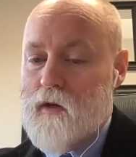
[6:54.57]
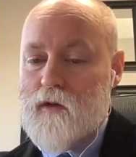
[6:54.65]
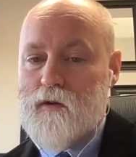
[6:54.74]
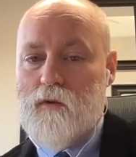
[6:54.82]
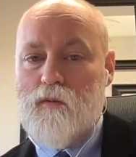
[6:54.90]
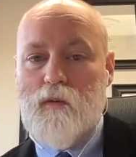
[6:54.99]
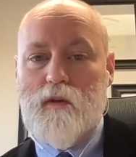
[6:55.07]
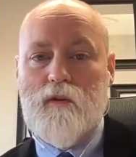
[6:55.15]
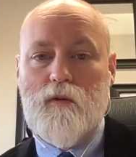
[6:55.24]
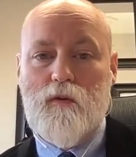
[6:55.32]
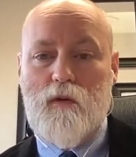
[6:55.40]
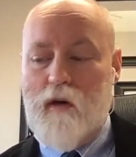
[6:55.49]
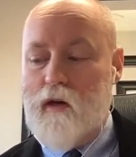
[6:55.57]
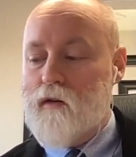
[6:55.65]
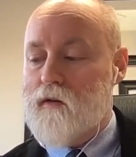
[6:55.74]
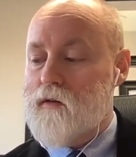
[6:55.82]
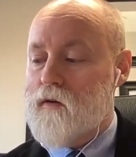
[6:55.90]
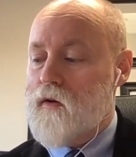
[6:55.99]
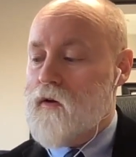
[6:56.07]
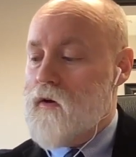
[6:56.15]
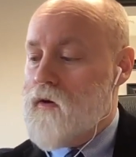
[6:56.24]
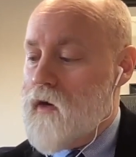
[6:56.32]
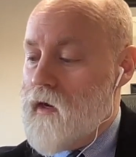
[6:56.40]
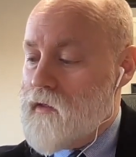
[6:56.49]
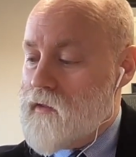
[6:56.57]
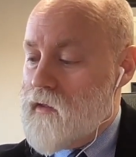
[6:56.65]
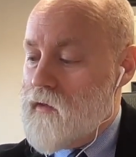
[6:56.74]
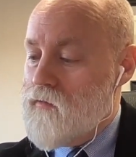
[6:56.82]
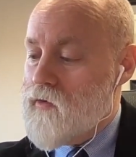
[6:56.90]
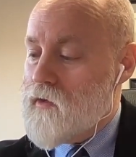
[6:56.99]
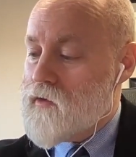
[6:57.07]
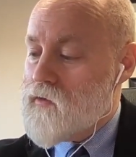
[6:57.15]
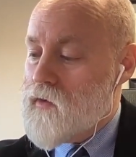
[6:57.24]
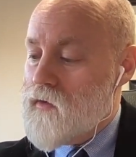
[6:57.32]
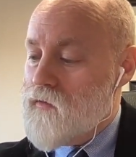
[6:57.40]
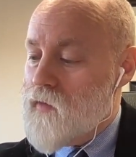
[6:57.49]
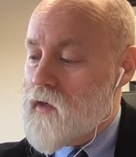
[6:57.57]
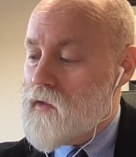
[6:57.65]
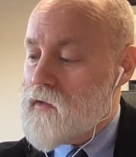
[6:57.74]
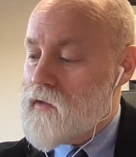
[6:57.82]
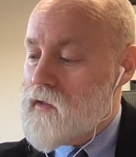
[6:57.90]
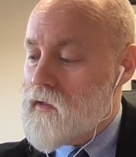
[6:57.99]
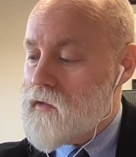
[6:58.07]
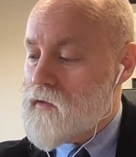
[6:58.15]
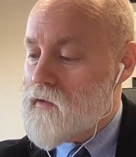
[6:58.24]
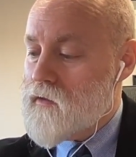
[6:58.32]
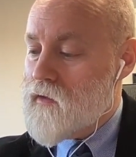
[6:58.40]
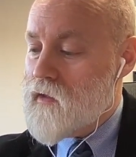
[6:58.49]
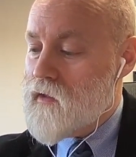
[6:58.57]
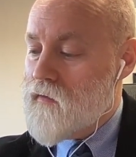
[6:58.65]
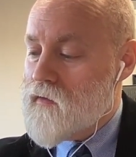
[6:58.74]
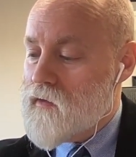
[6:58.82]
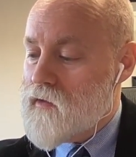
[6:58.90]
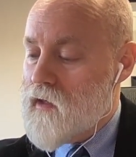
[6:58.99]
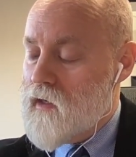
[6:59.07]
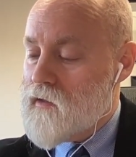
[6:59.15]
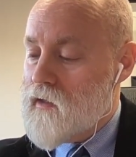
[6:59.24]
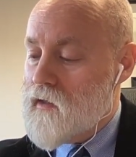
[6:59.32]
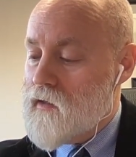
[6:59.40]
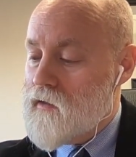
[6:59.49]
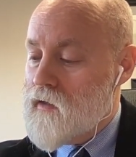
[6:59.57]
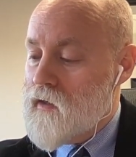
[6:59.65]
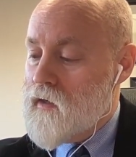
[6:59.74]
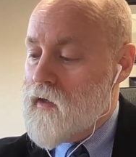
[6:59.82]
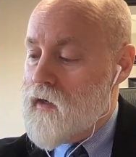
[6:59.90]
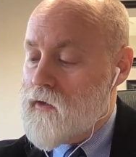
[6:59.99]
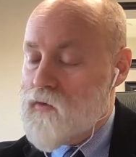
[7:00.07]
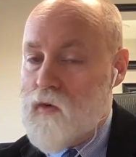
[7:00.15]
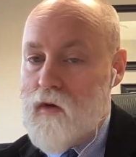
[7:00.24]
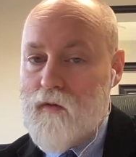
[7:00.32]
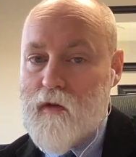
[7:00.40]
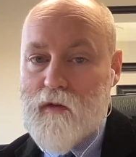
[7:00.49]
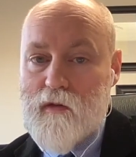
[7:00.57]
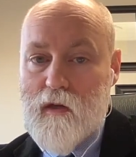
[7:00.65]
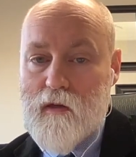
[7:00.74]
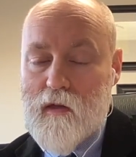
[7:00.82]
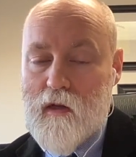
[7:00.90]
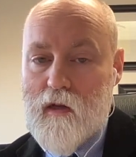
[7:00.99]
So when we do that, 18 plus 12 minus 6, so that gives us 18, and 12 gives us